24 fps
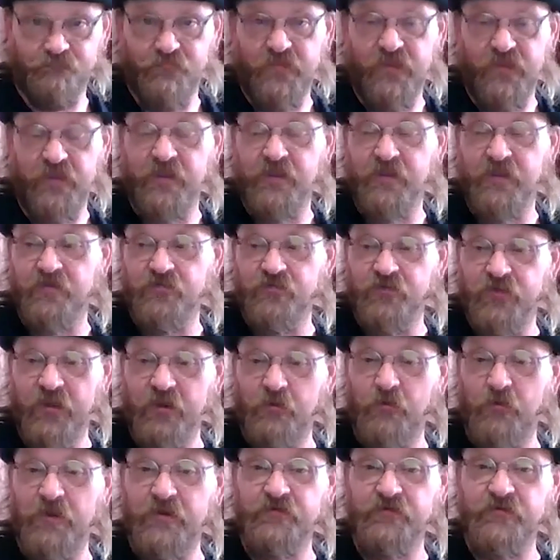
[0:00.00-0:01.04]
and they
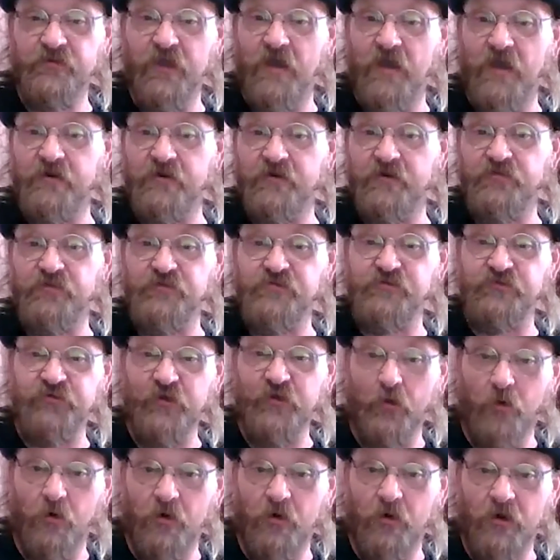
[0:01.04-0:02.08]
went and got it at the
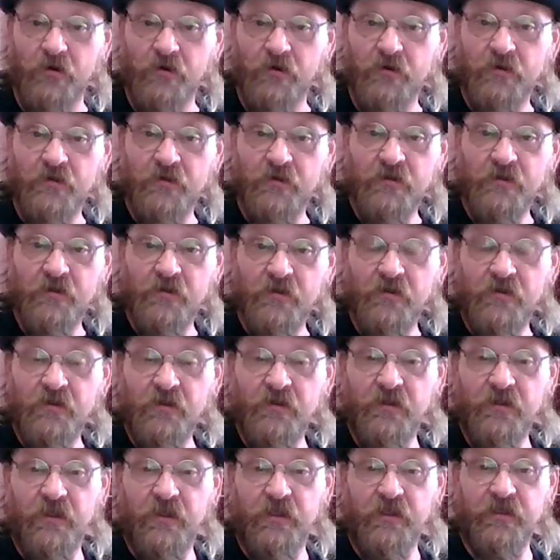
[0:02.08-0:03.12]
store
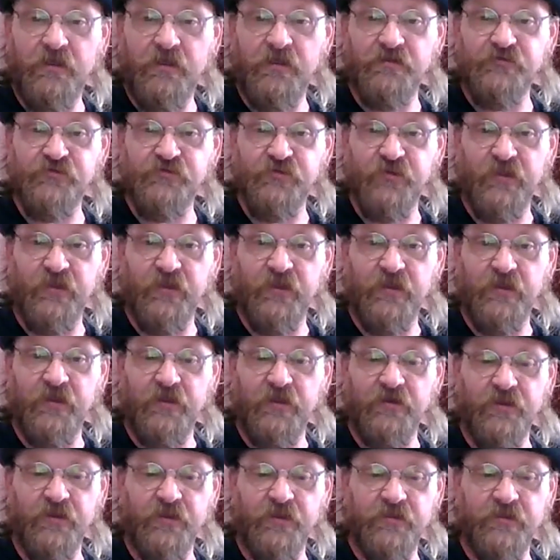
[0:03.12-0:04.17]
and
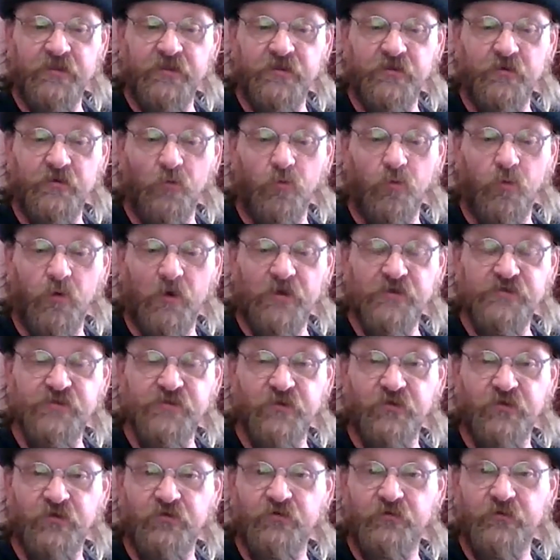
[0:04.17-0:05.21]
said it
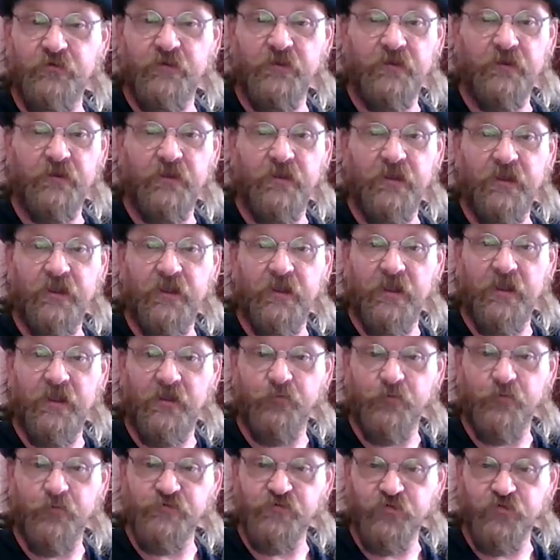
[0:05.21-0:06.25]
wasn't
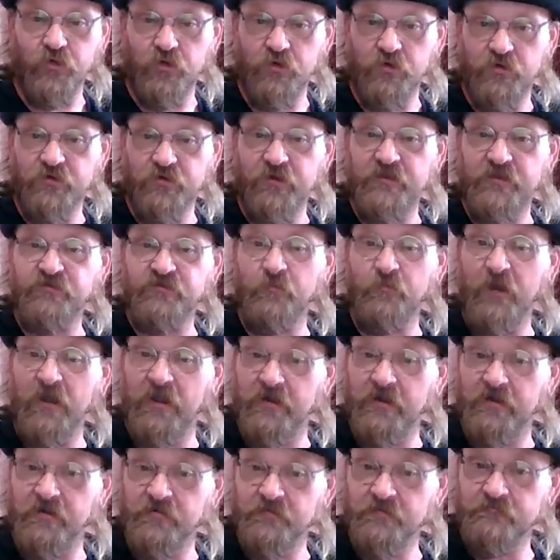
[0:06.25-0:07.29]
half as good as
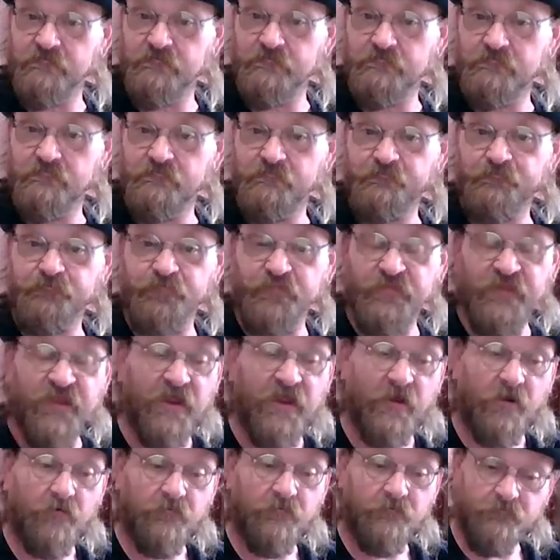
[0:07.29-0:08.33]
mine.
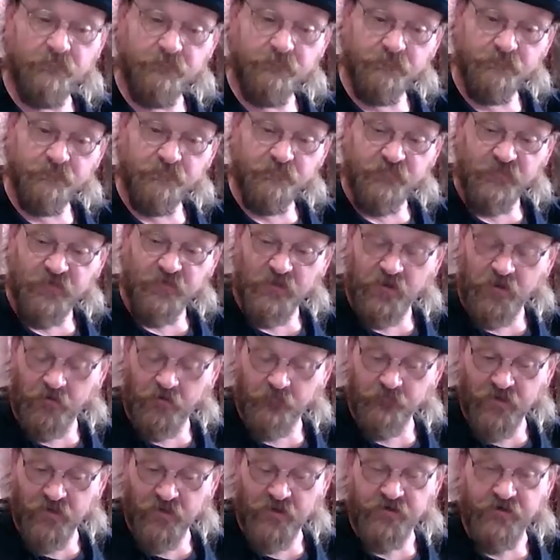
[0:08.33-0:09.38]
Now,
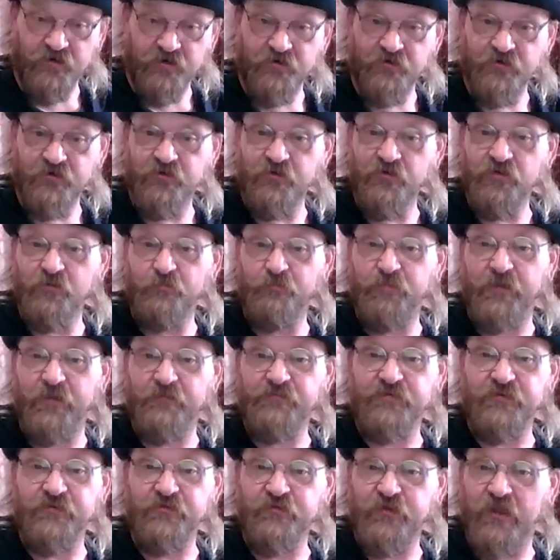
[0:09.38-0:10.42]
I'm not here to do the
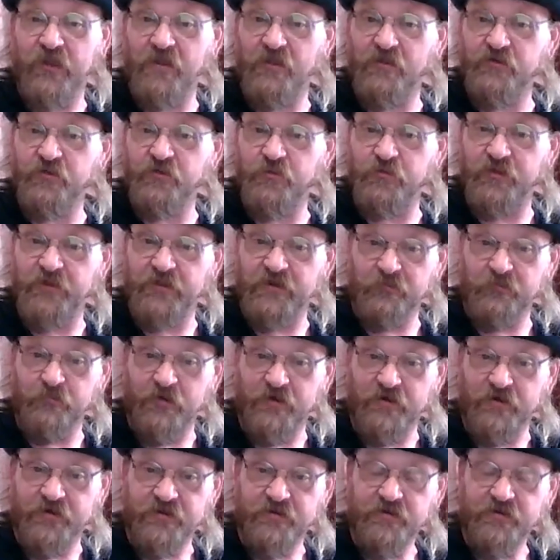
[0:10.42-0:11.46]
Pepsi challenge with anybody,